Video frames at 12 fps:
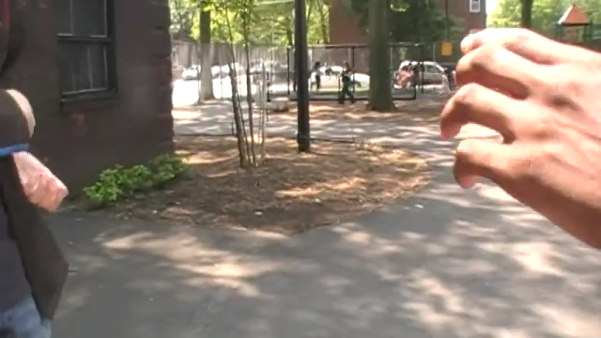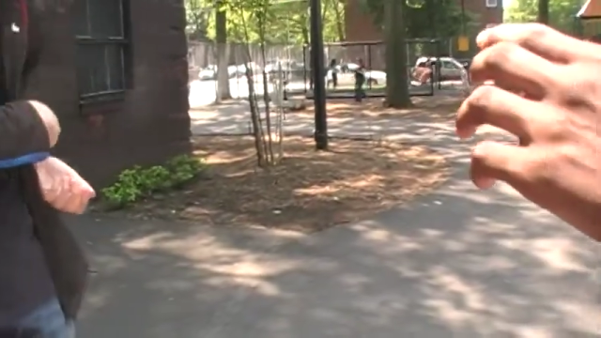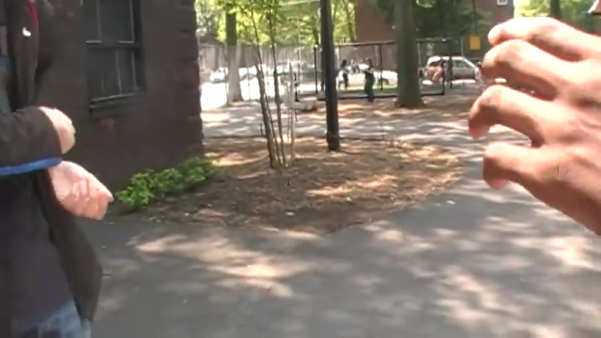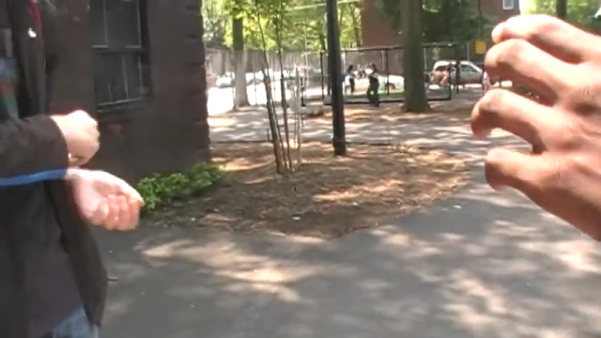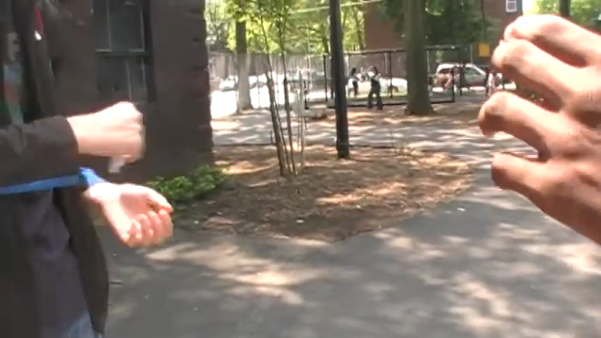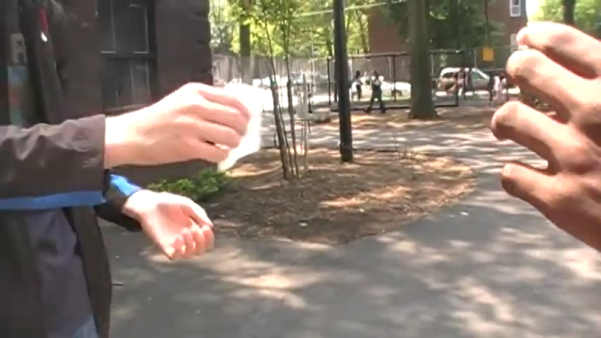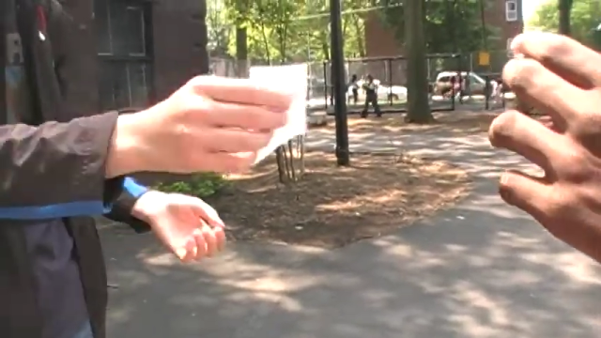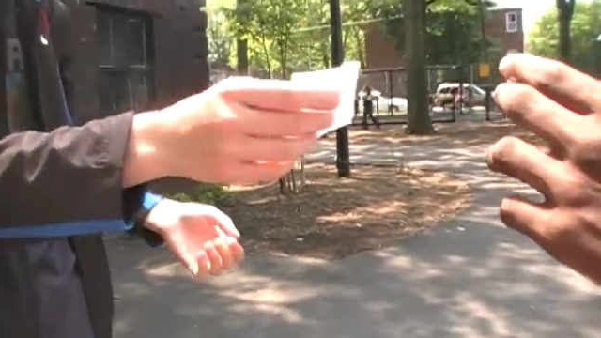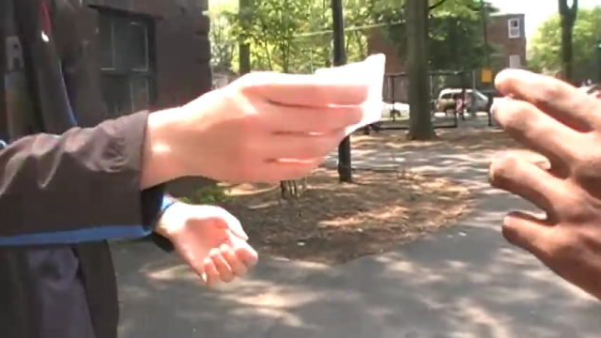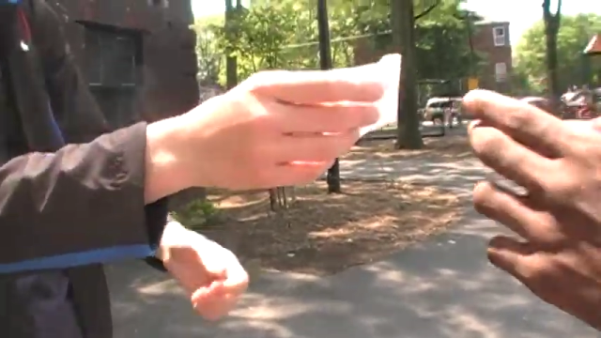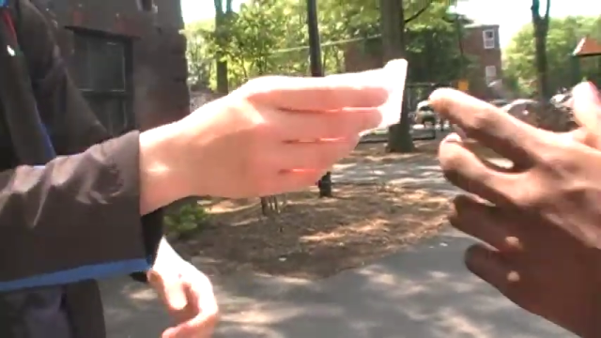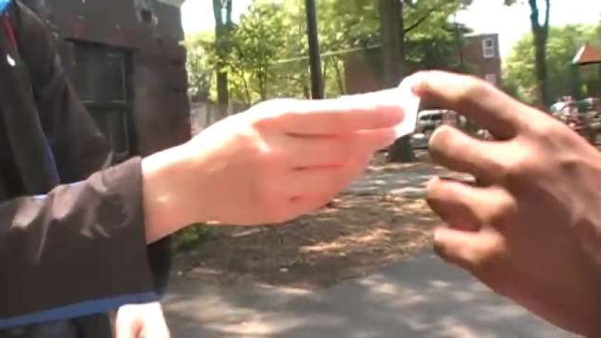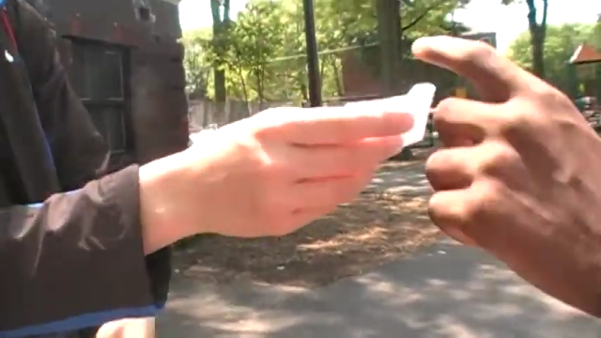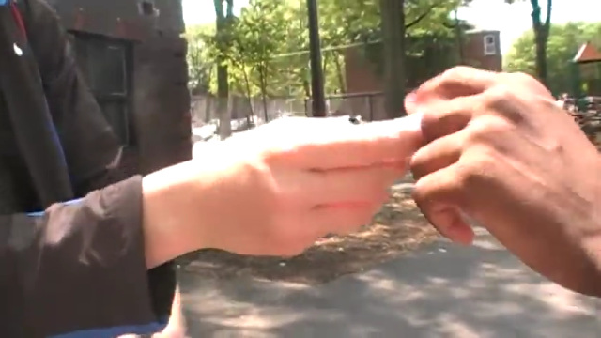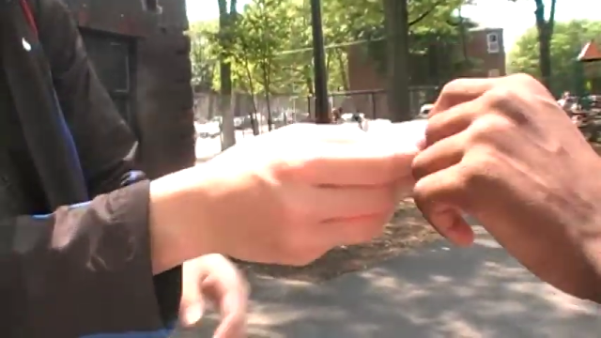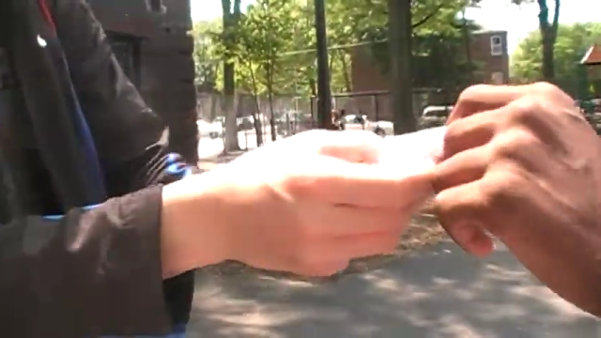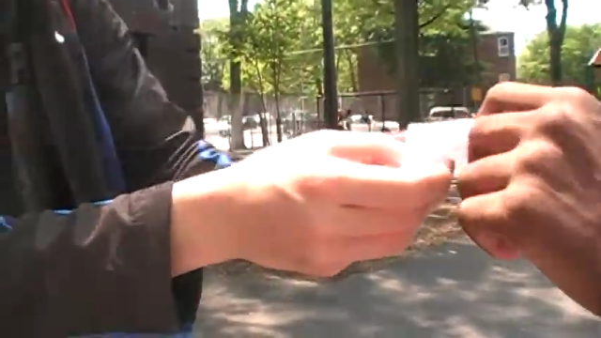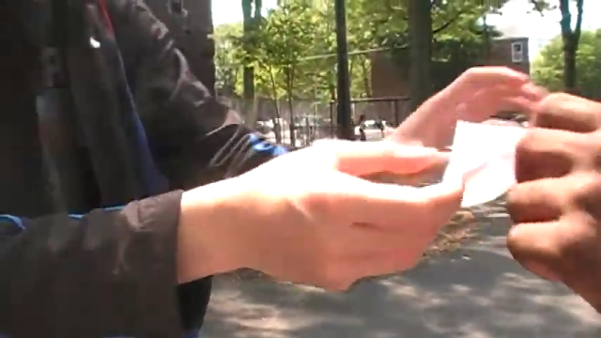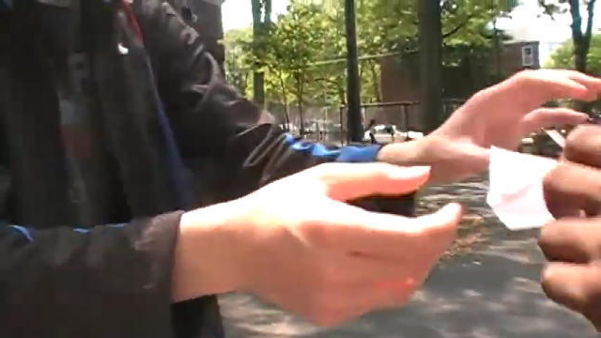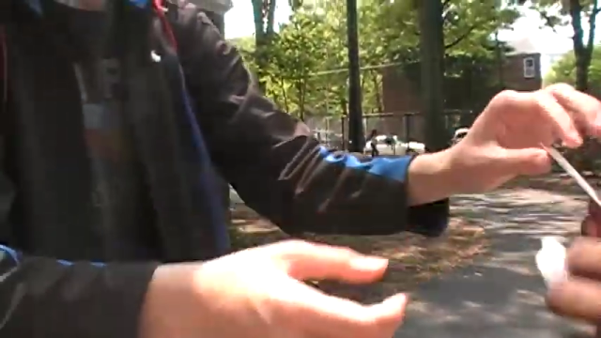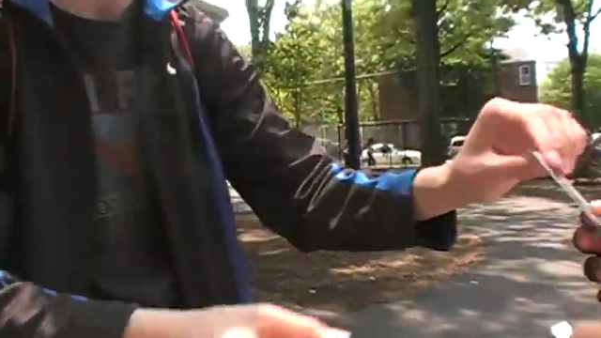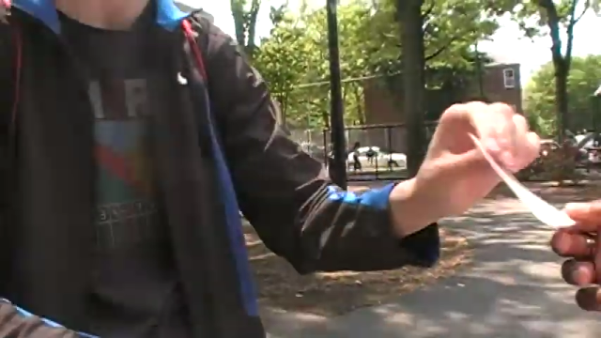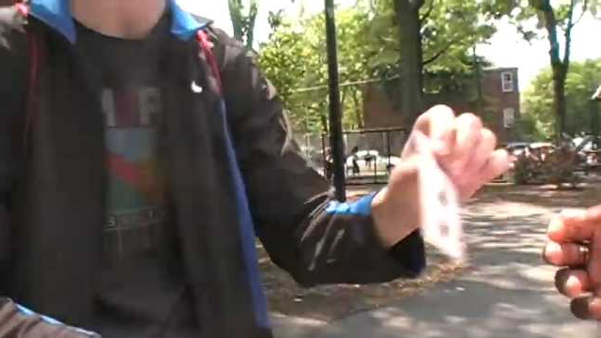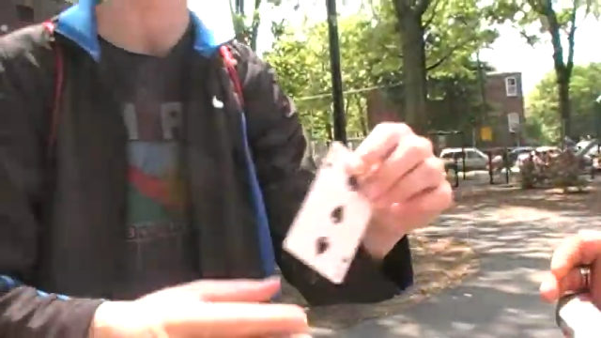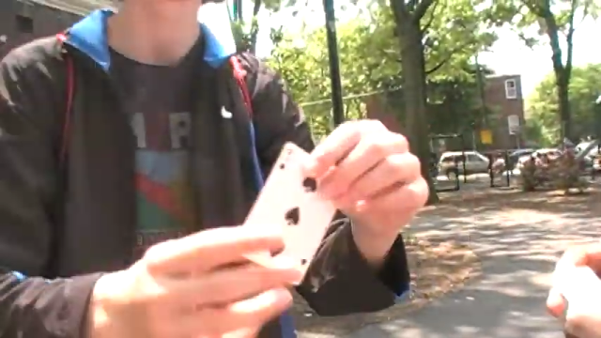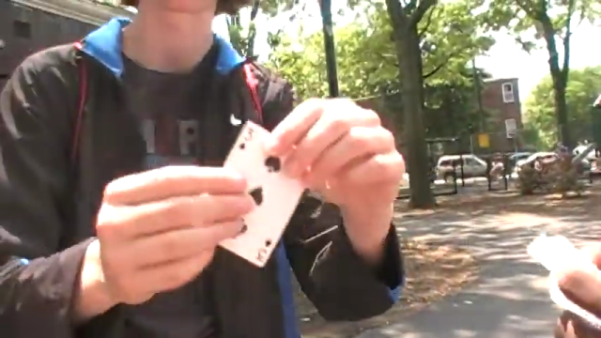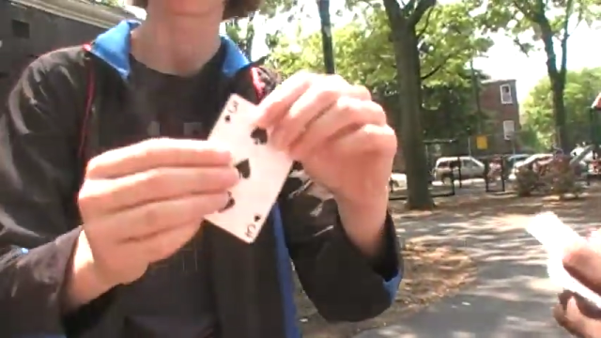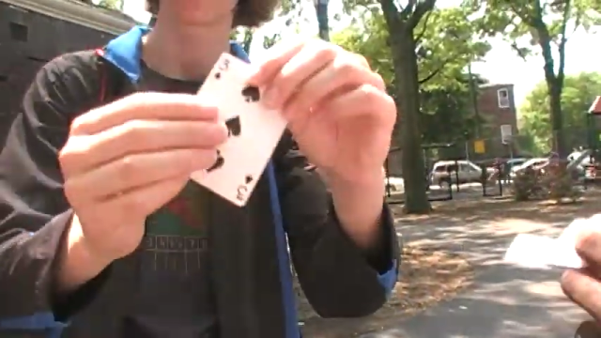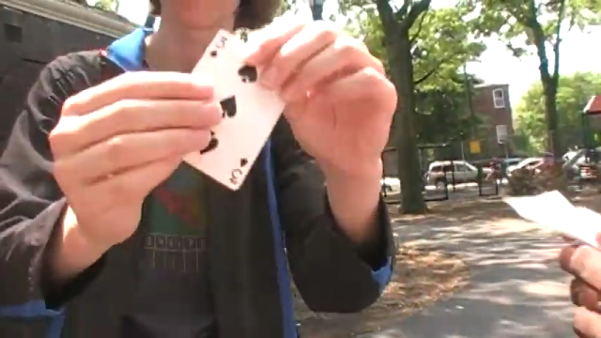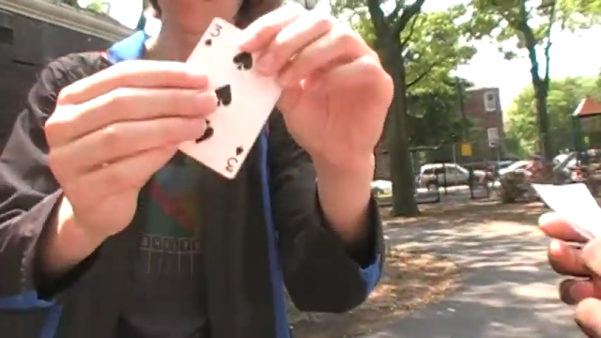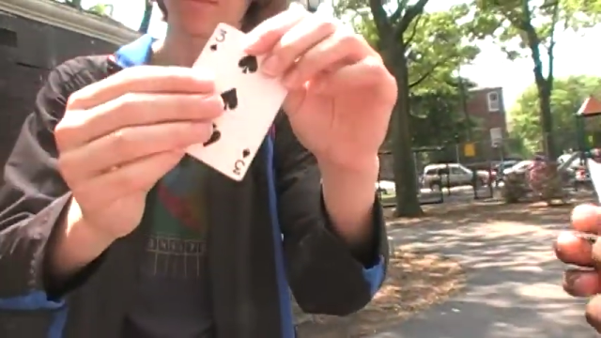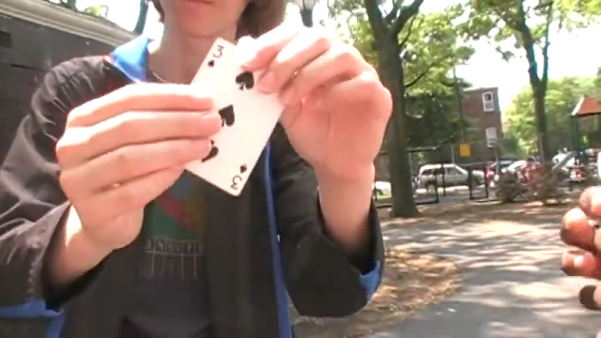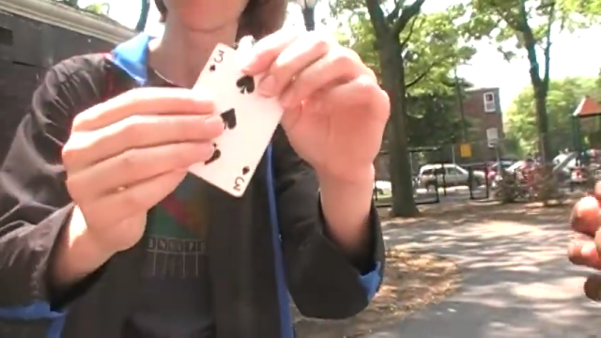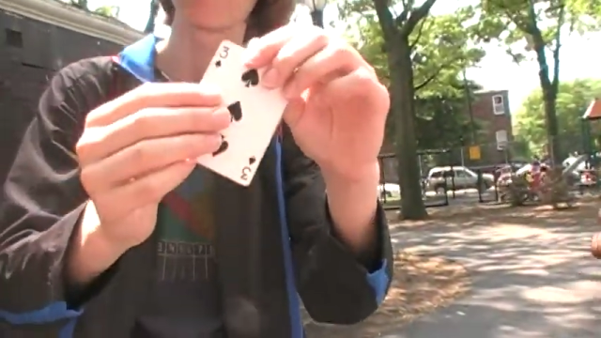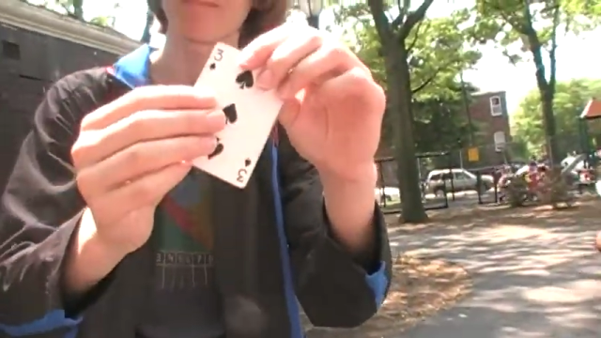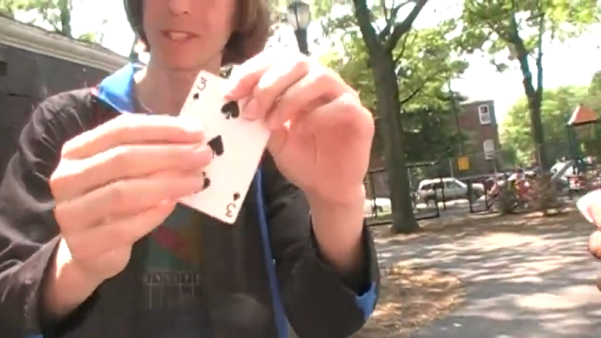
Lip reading: Nobody's mouth can be seen.